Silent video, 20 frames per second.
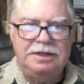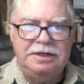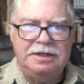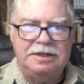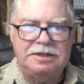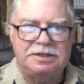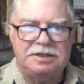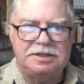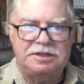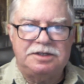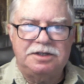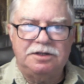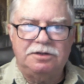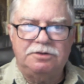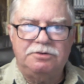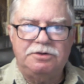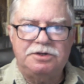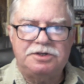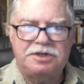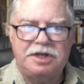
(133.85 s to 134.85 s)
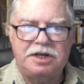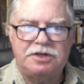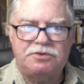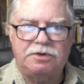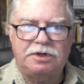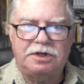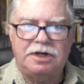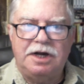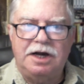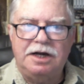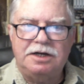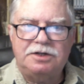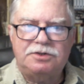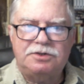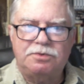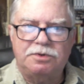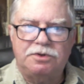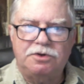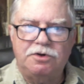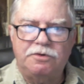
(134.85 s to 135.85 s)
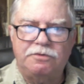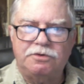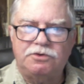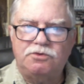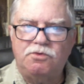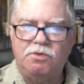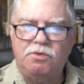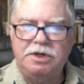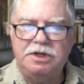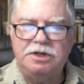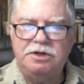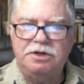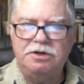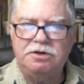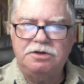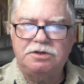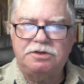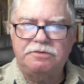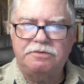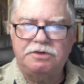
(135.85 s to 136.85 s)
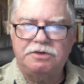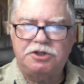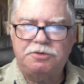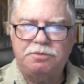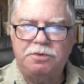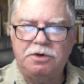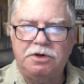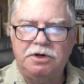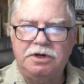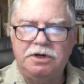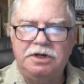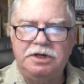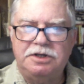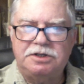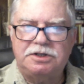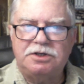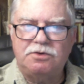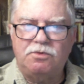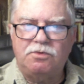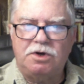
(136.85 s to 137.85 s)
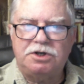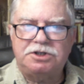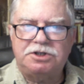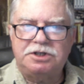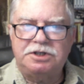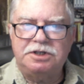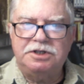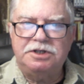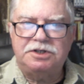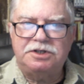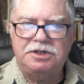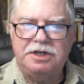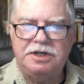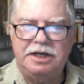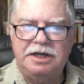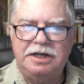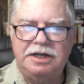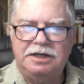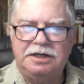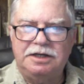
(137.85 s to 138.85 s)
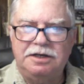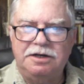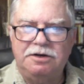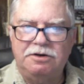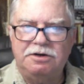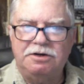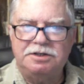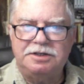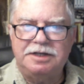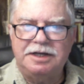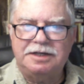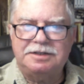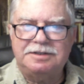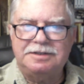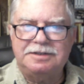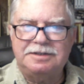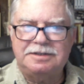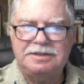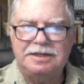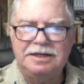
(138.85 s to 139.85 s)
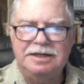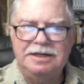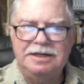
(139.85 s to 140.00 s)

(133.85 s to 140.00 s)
His distiller is Ezra Cox, with over 20 years of experience in Washington State and here in Texas